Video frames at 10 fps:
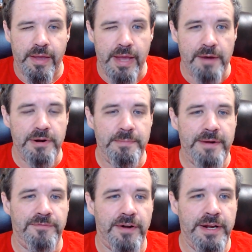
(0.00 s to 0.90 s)
It would have been
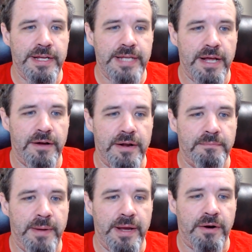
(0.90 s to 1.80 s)
funny as hell and a
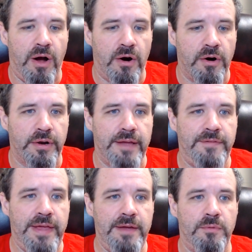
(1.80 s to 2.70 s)
better arc if
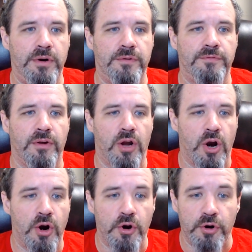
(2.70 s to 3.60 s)
he would have
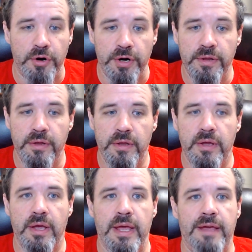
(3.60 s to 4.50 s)
learned,
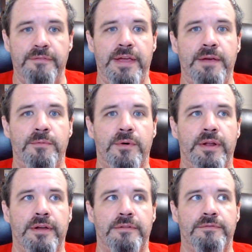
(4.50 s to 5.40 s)
if he
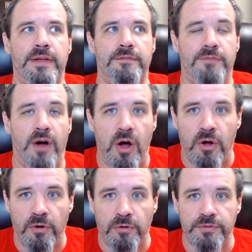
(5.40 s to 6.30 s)
would have
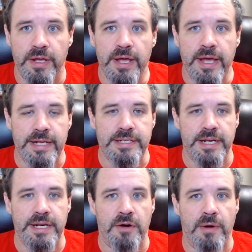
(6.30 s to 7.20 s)
evolved and
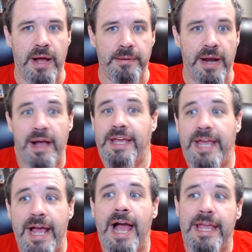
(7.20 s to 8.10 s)
said, you know what, I
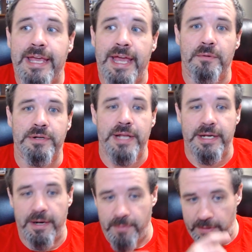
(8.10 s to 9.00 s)
get what they
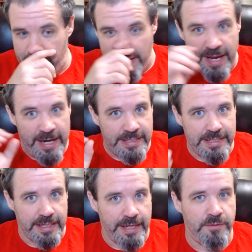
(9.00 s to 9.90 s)
did with him, and it's
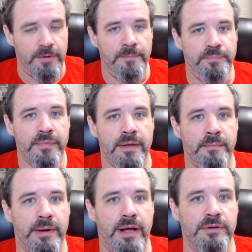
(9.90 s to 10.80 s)
clever
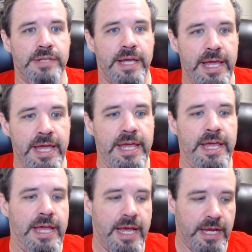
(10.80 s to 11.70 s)
because
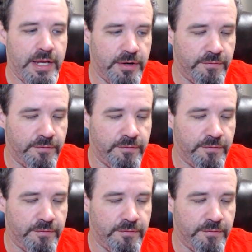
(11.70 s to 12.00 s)
he could